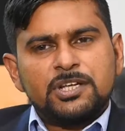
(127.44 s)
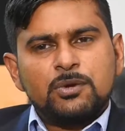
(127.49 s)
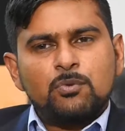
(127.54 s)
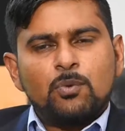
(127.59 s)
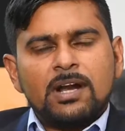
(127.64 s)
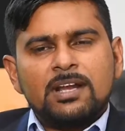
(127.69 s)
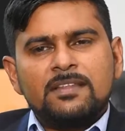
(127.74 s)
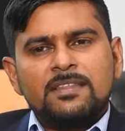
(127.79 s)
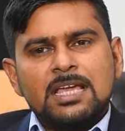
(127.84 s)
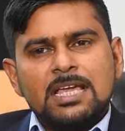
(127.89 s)
then,
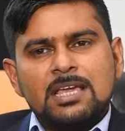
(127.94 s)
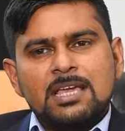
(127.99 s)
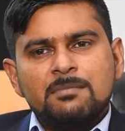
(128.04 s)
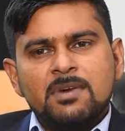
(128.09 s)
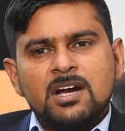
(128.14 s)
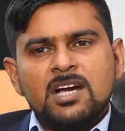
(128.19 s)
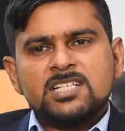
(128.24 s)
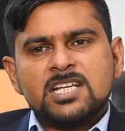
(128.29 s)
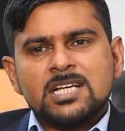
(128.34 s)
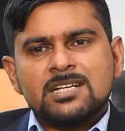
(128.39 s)
what are the
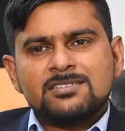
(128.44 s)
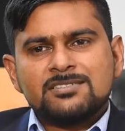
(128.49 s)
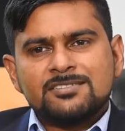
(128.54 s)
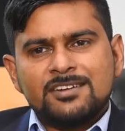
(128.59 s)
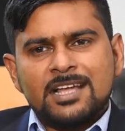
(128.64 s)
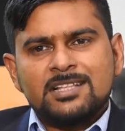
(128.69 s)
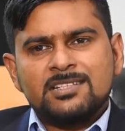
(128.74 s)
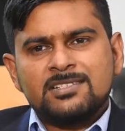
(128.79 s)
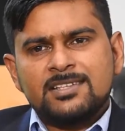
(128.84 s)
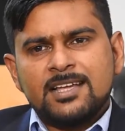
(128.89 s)
emerging
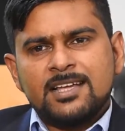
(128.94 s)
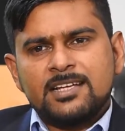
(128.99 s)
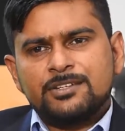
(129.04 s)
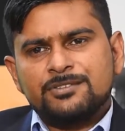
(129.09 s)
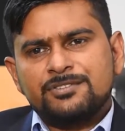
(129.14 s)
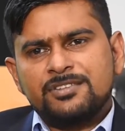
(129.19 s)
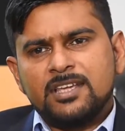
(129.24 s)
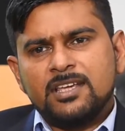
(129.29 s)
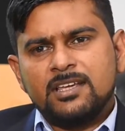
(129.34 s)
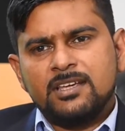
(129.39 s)
trends that you
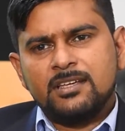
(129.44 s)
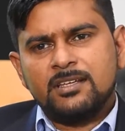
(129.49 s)
see?